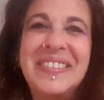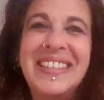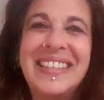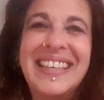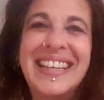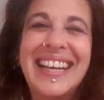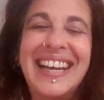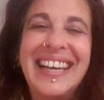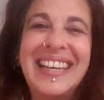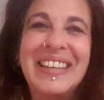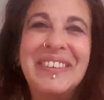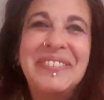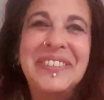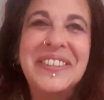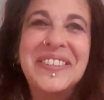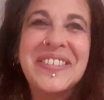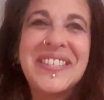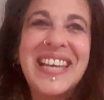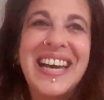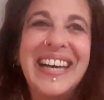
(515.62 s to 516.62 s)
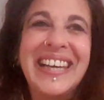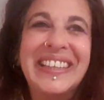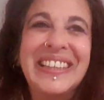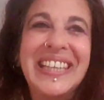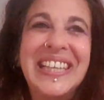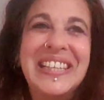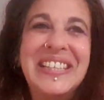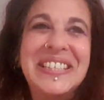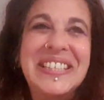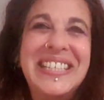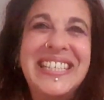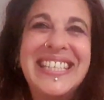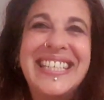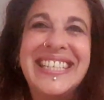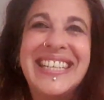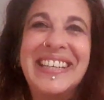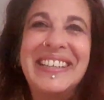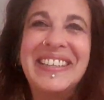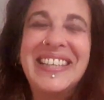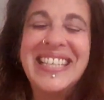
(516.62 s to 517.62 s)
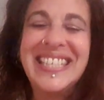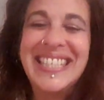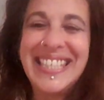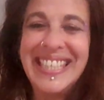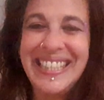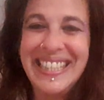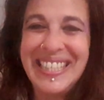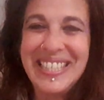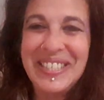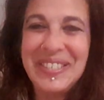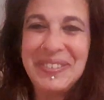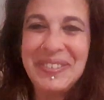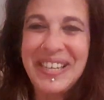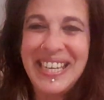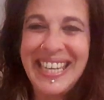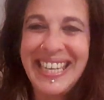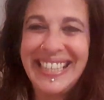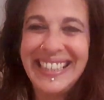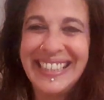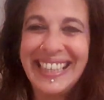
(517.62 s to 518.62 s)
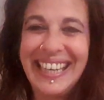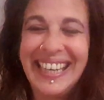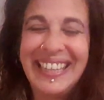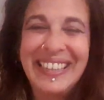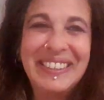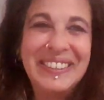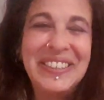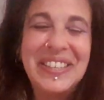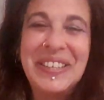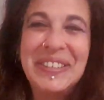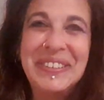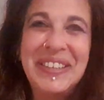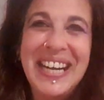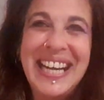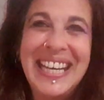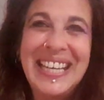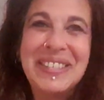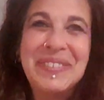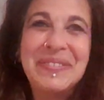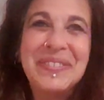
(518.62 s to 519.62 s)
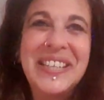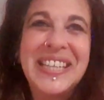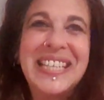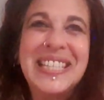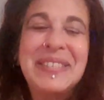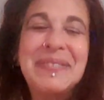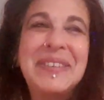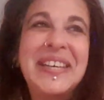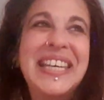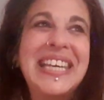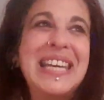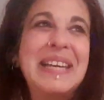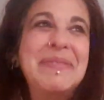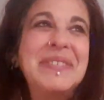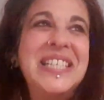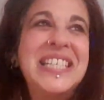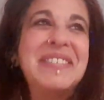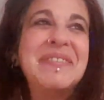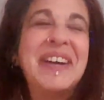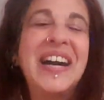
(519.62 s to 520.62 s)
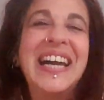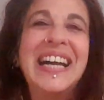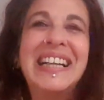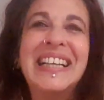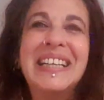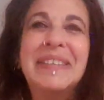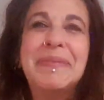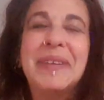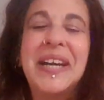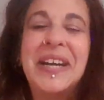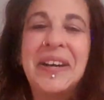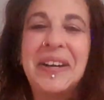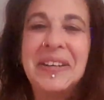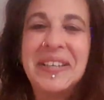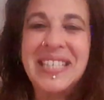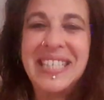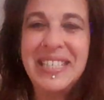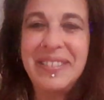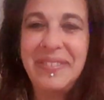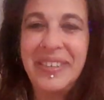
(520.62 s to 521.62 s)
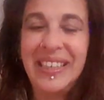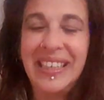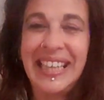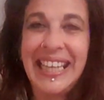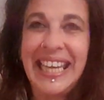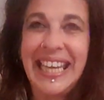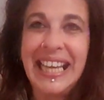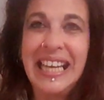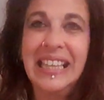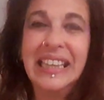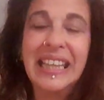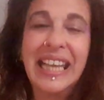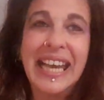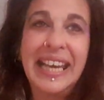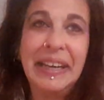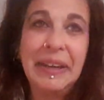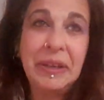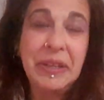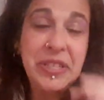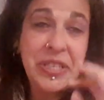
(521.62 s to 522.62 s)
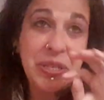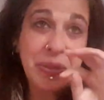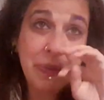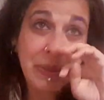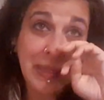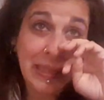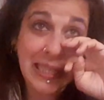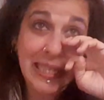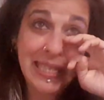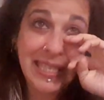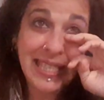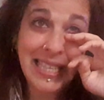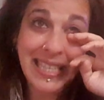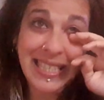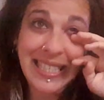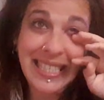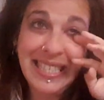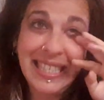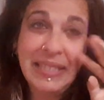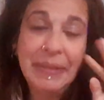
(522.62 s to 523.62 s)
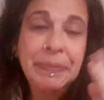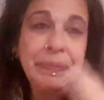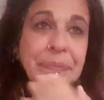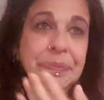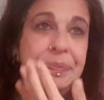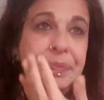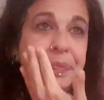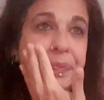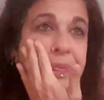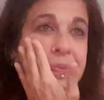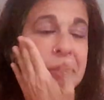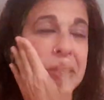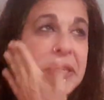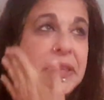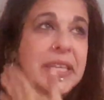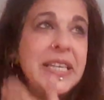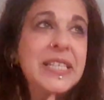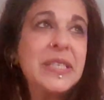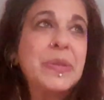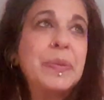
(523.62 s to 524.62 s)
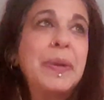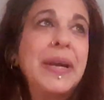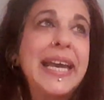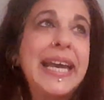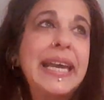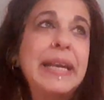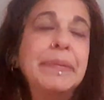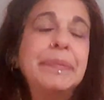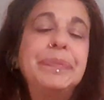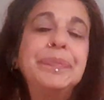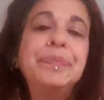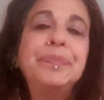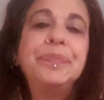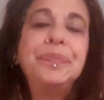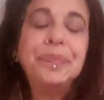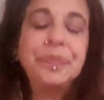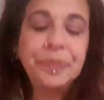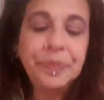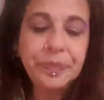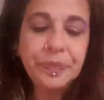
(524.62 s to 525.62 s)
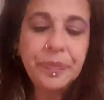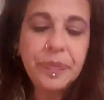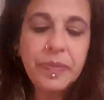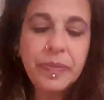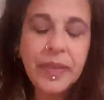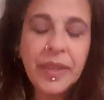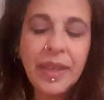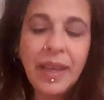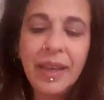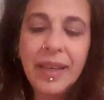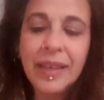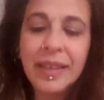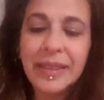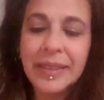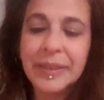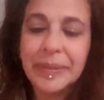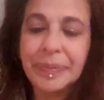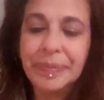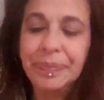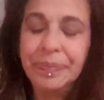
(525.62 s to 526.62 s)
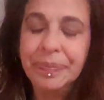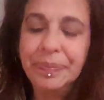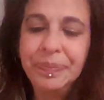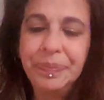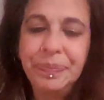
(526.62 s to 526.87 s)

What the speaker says: It kind of feels oddly good to share this in this way. I don't know why, but it's making me smile, and my heart is feeling lighter to release this in this way. I'm